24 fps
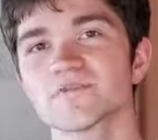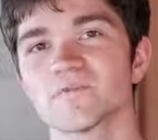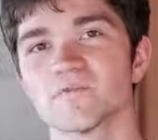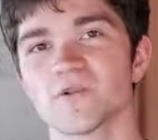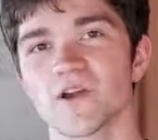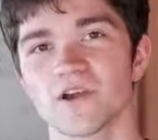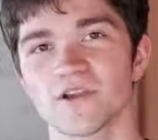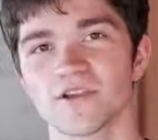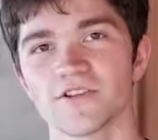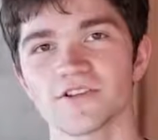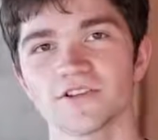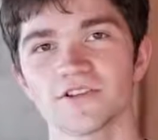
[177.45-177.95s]
we
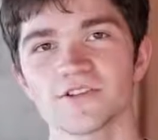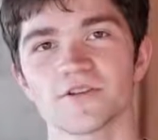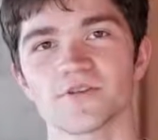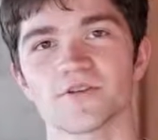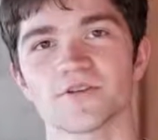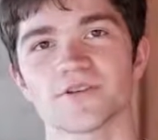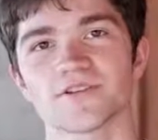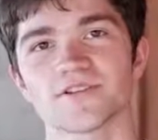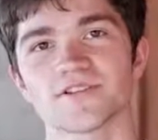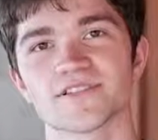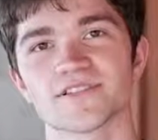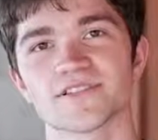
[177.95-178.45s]
are your
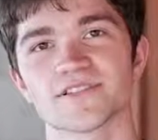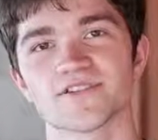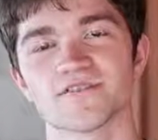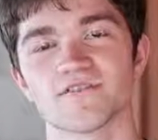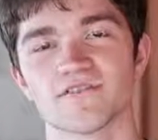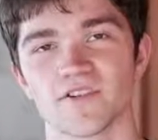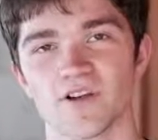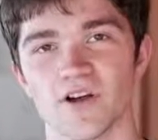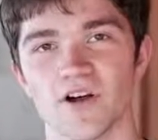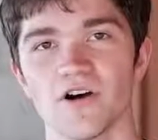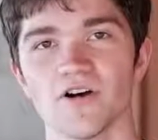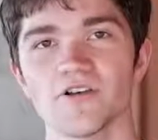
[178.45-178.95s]
source
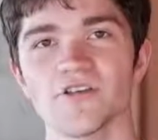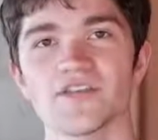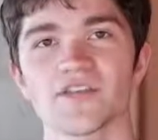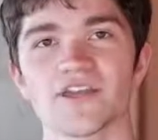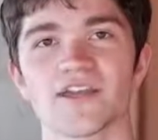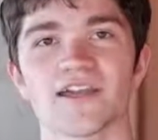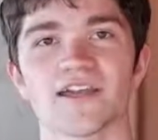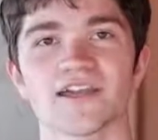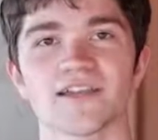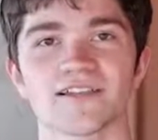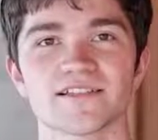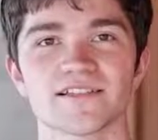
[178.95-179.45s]
for all
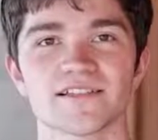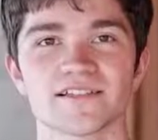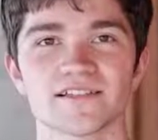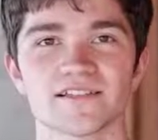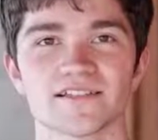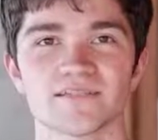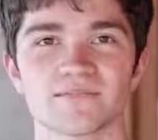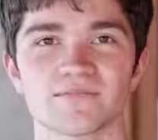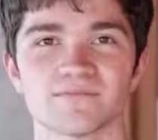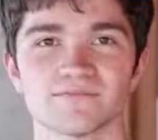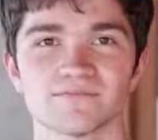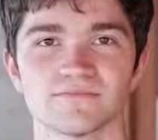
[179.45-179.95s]
things
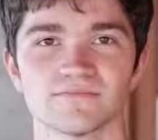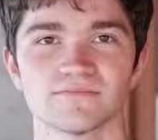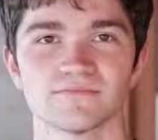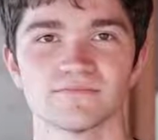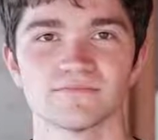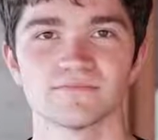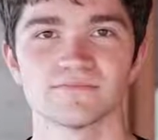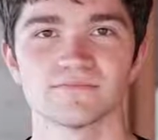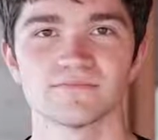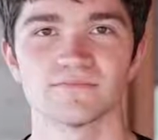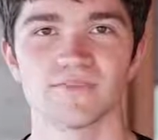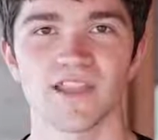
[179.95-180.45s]

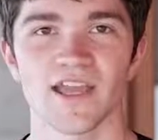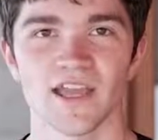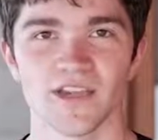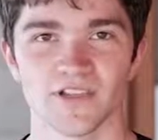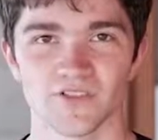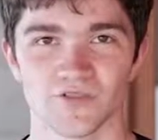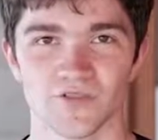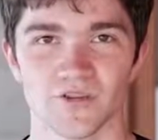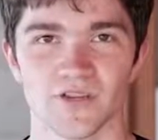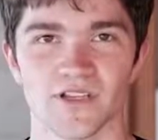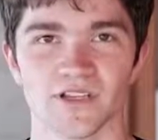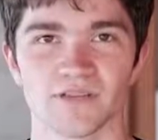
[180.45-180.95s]

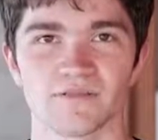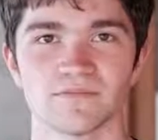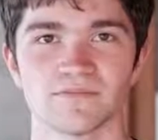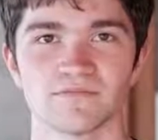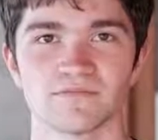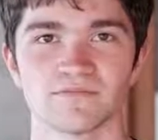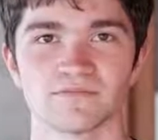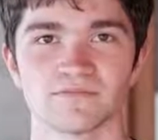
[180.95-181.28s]
Android.